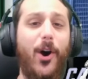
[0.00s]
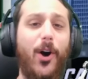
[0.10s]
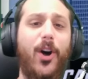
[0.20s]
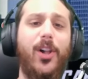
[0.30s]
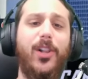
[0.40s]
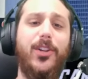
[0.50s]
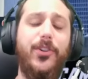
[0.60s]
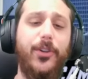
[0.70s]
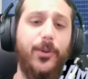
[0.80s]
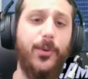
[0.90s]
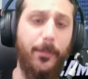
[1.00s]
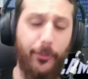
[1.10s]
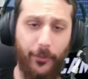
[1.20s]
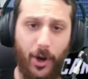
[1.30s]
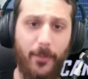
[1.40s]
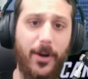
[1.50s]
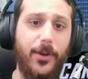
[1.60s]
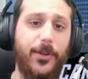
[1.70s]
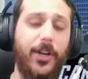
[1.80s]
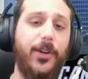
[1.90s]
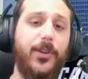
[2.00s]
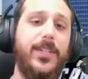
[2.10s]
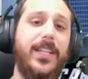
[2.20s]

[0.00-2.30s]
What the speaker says: all-new promo code